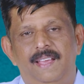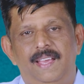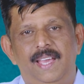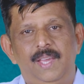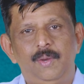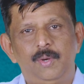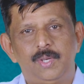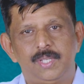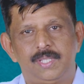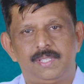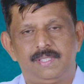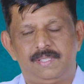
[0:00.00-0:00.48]

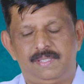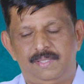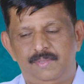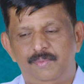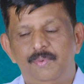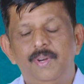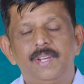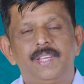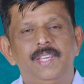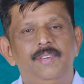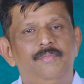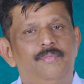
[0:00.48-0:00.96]
I was
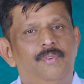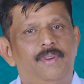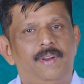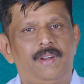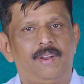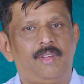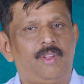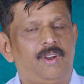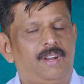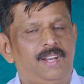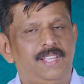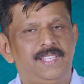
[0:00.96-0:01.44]
working for
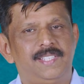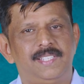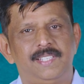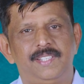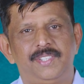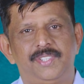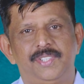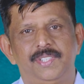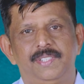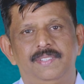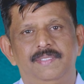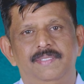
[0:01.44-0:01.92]
an
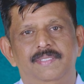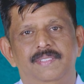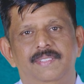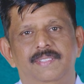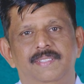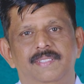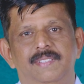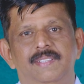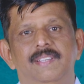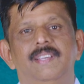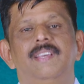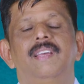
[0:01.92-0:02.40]
organization
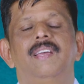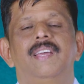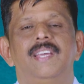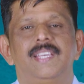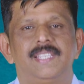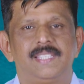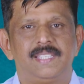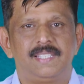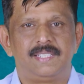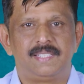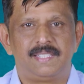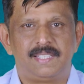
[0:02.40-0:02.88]

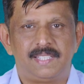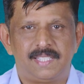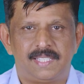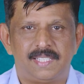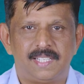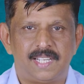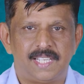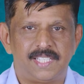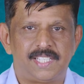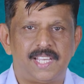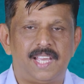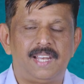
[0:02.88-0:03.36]
as
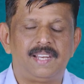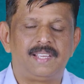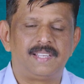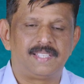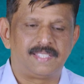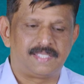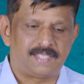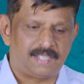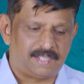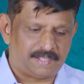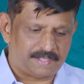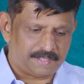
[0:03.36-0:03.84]
an Agile
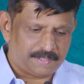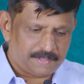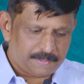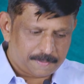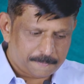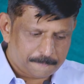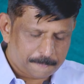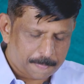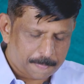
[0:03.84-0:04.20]
consultant.